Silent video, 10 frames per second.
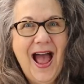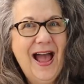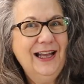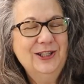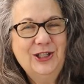
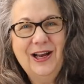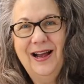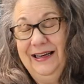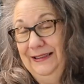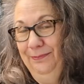and
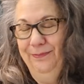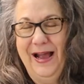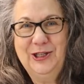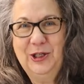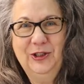I
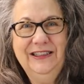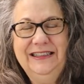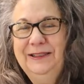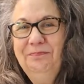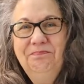
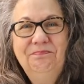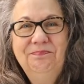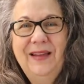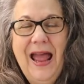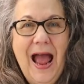magically
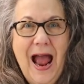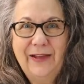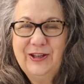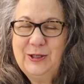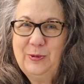
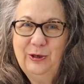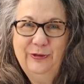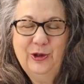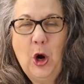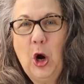had this
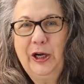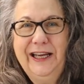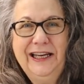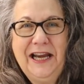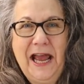beautiful
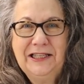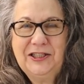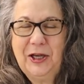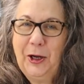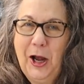
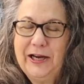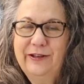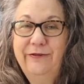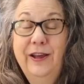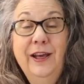cardigan-esque kind
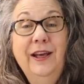of